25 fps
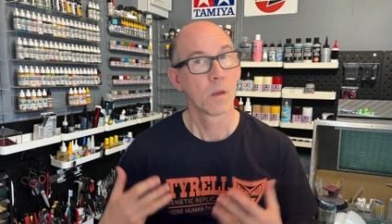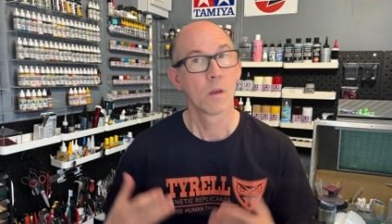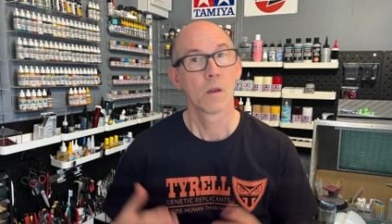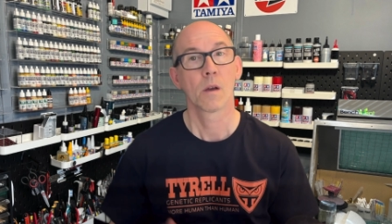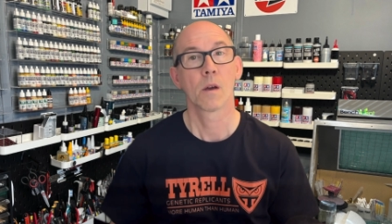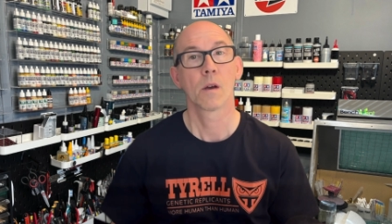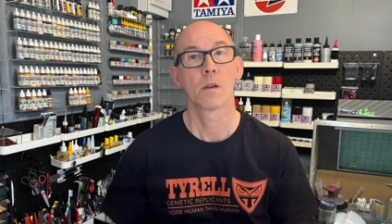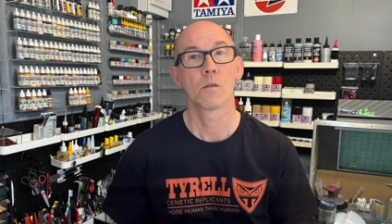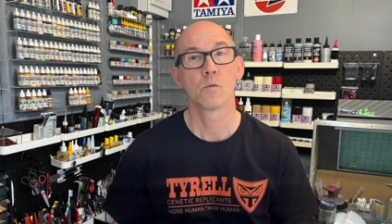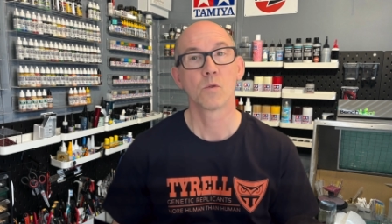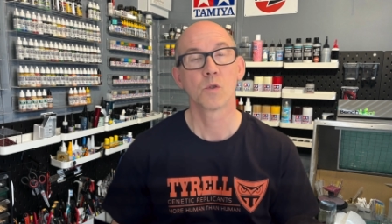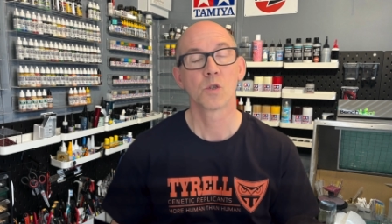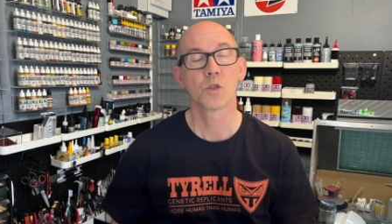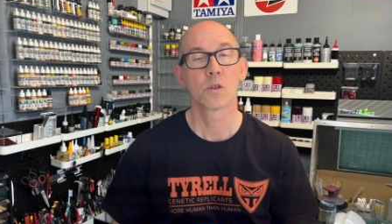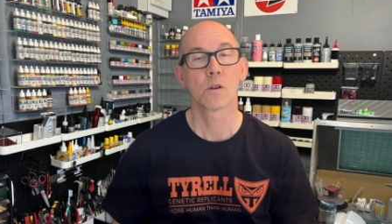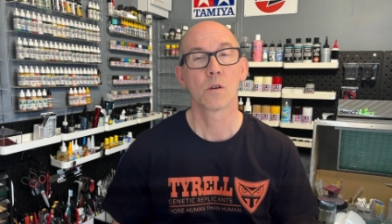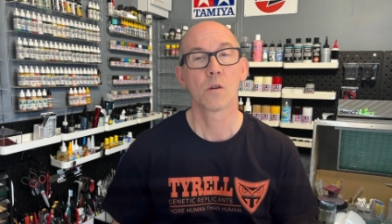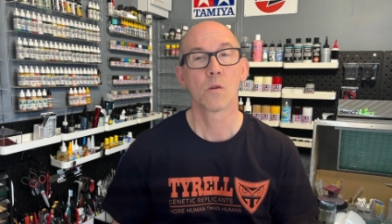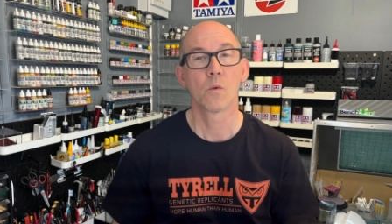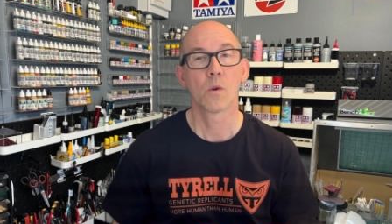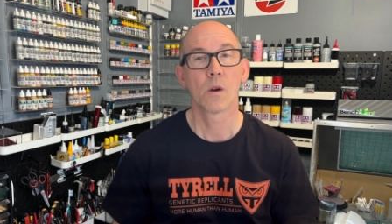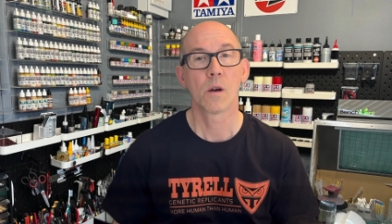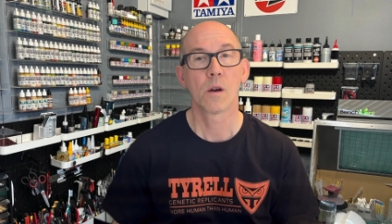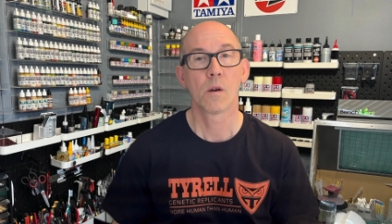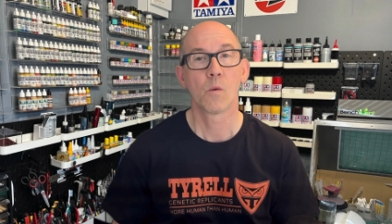and
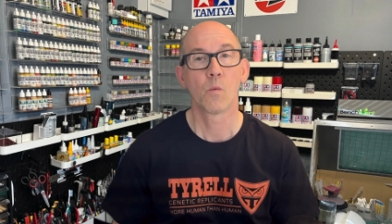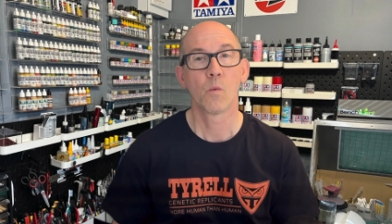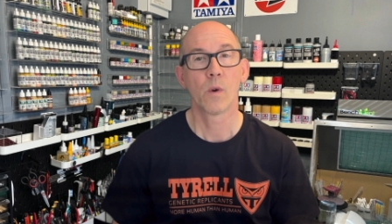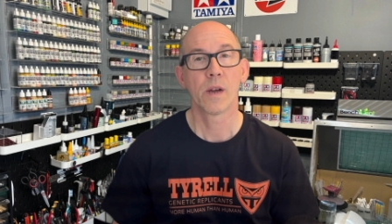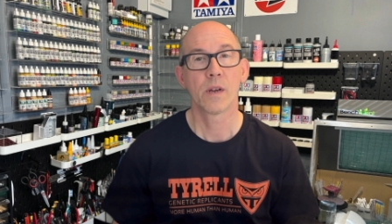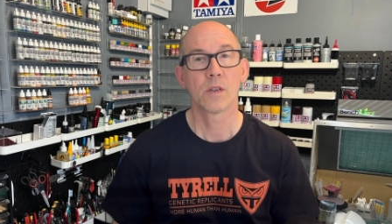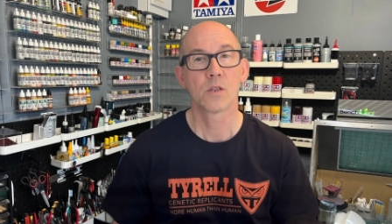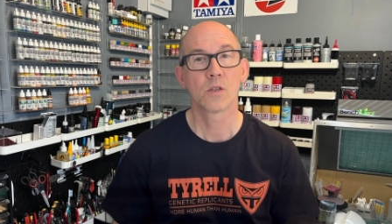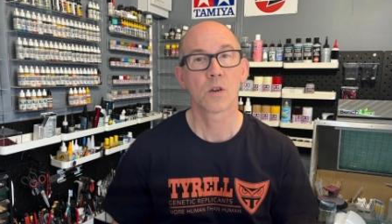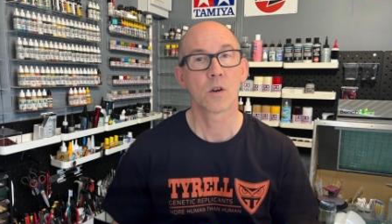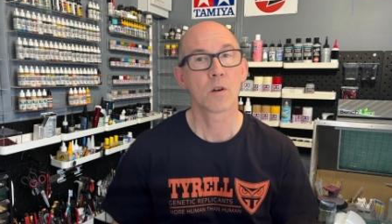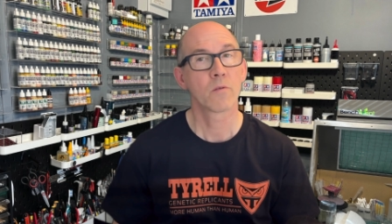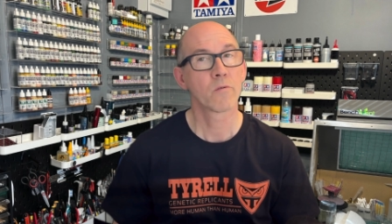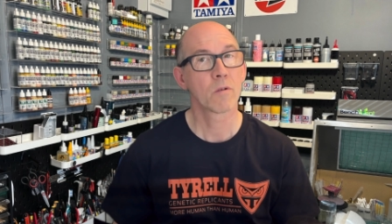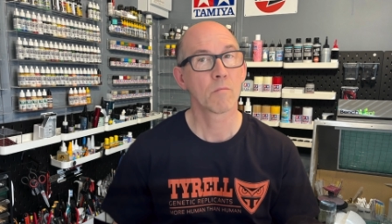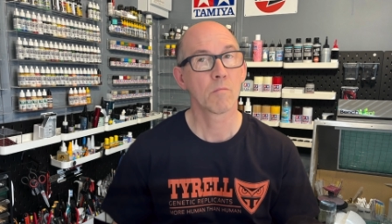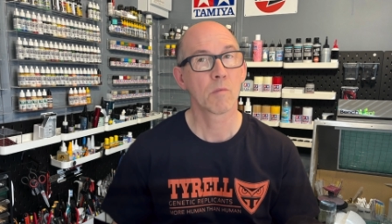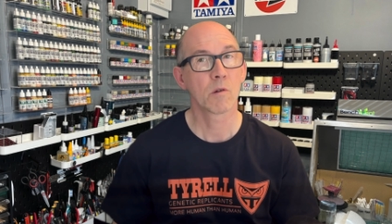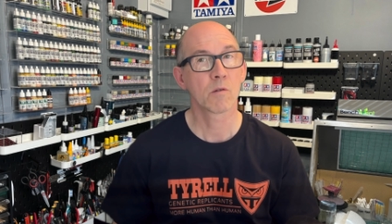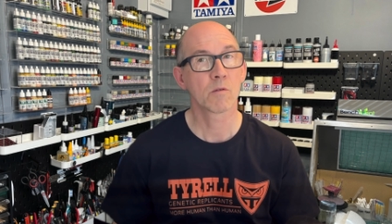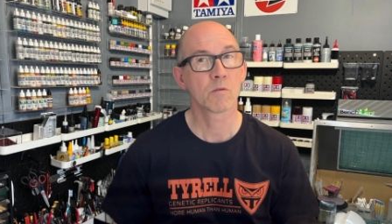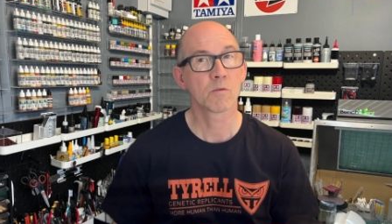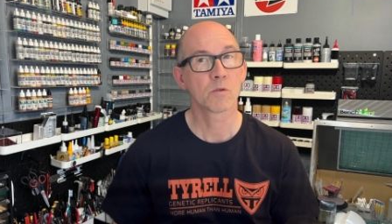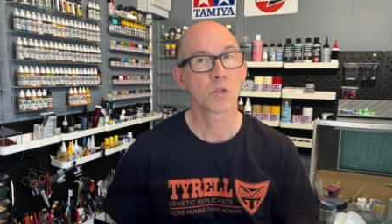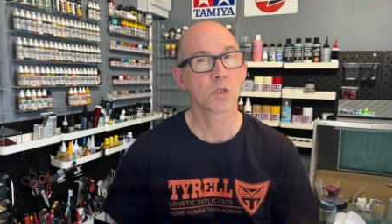also where Tyrell
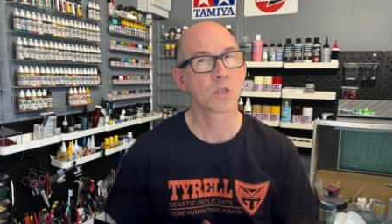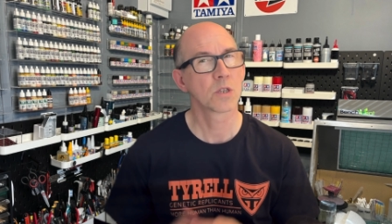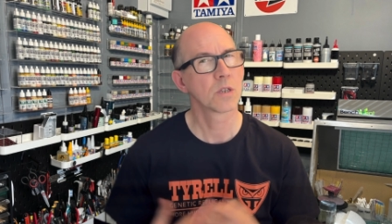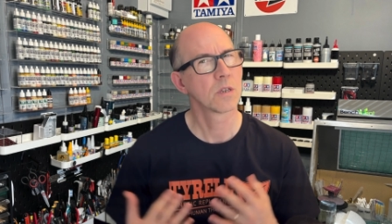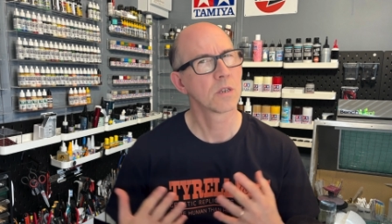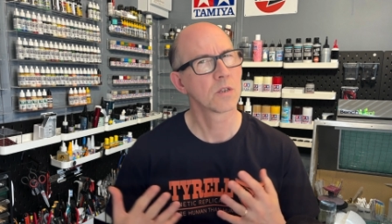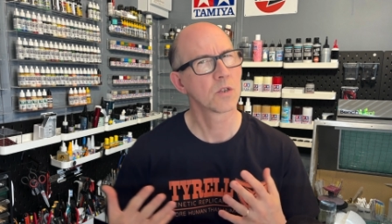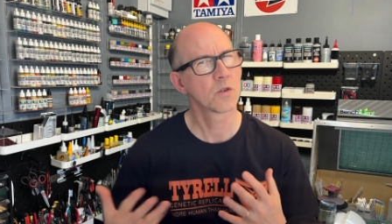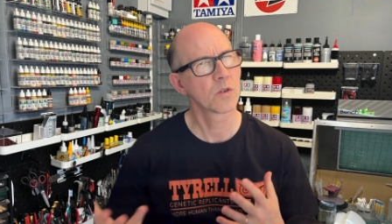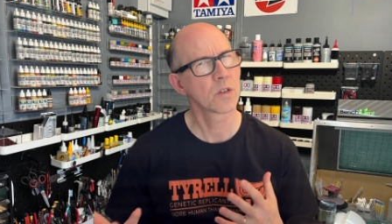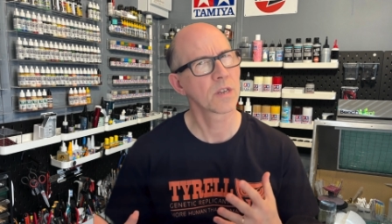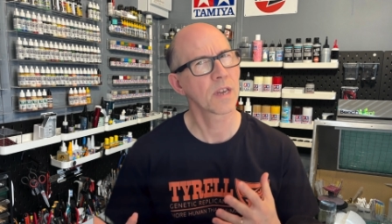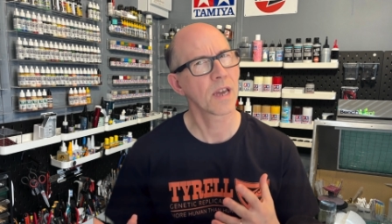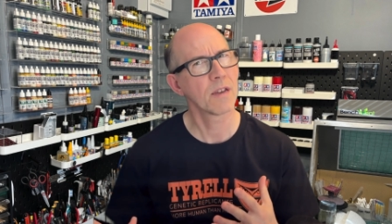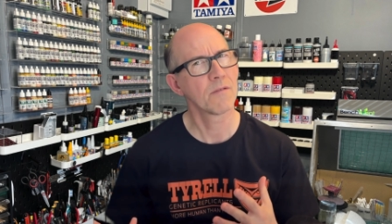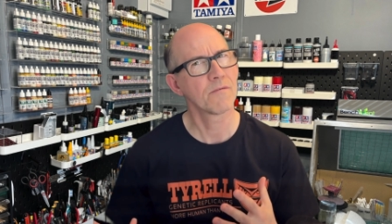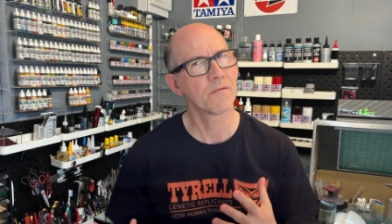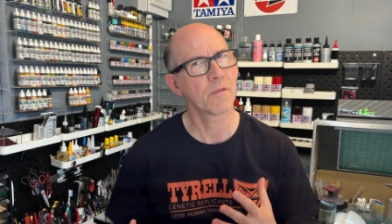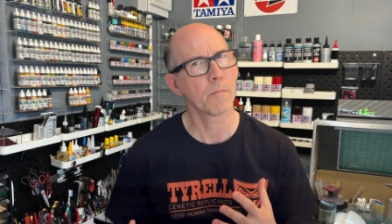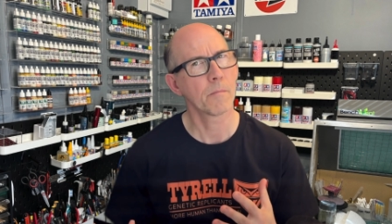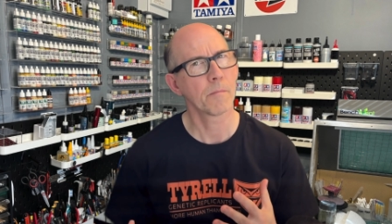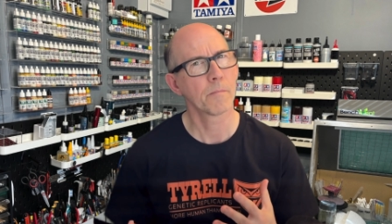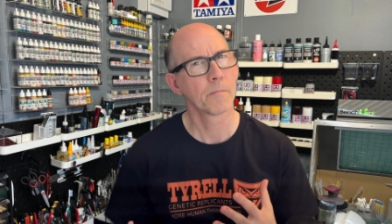Models sort of came from.